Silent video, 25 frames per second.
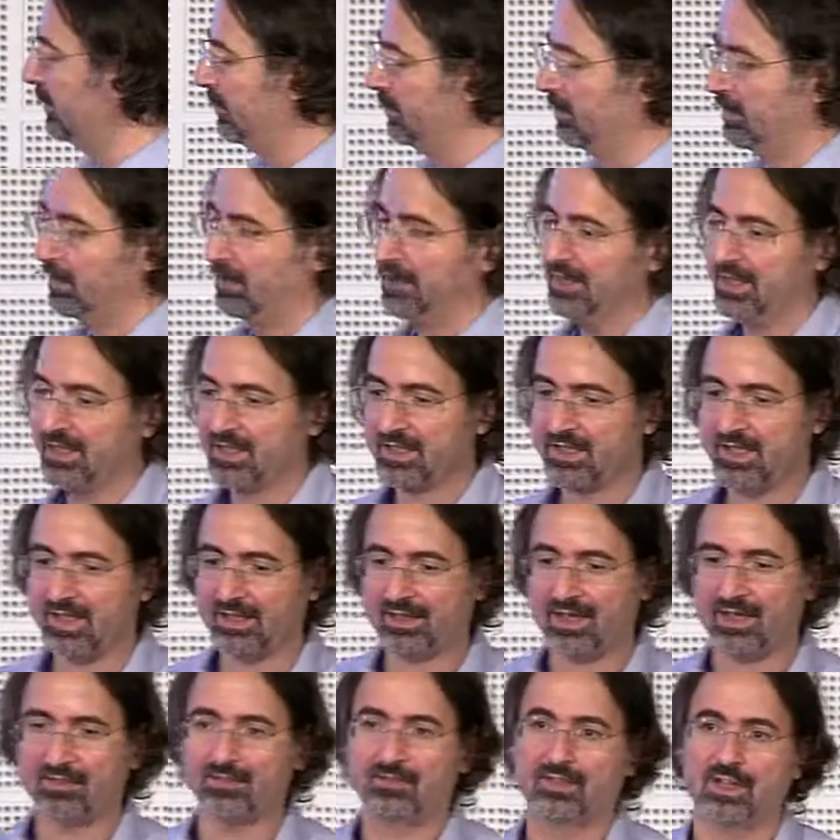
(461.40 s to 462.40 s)
for years that
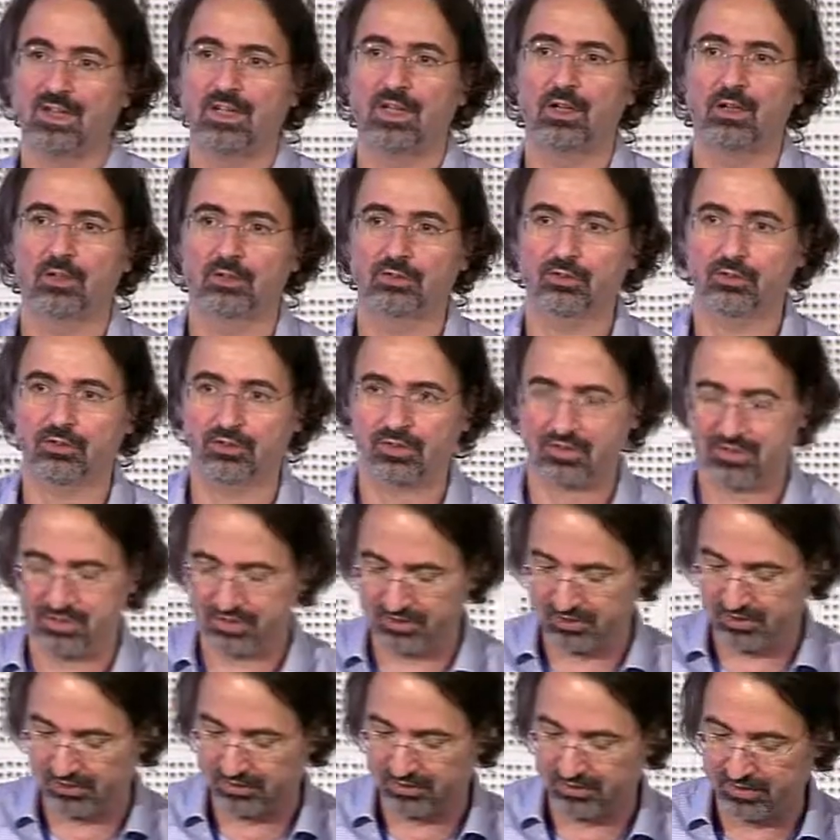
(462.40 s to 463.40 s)
have very low
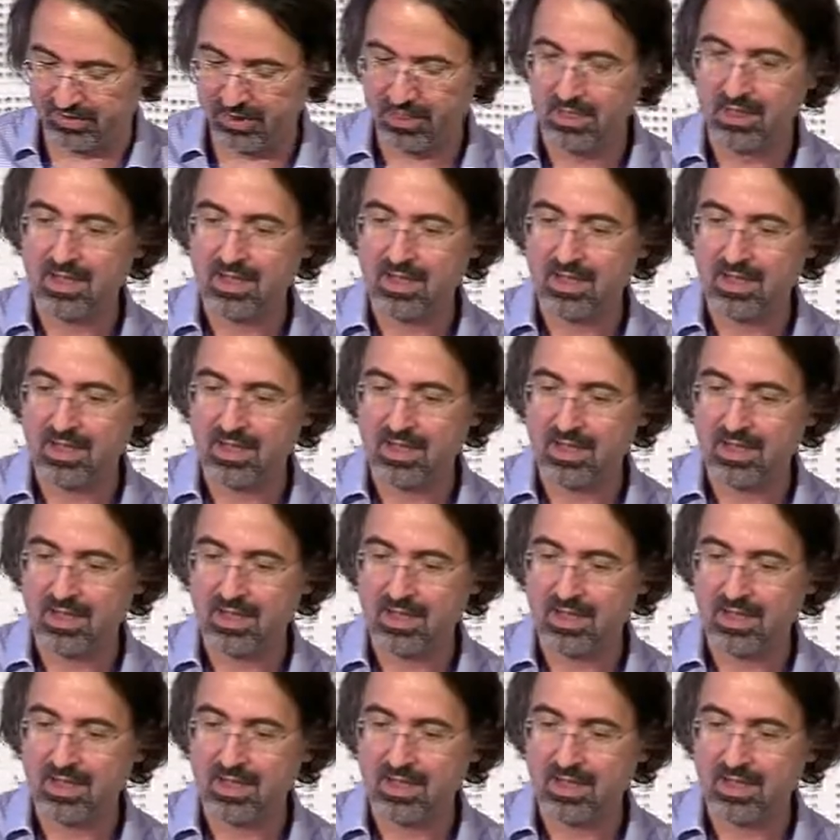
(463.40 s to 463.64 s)
toxicity,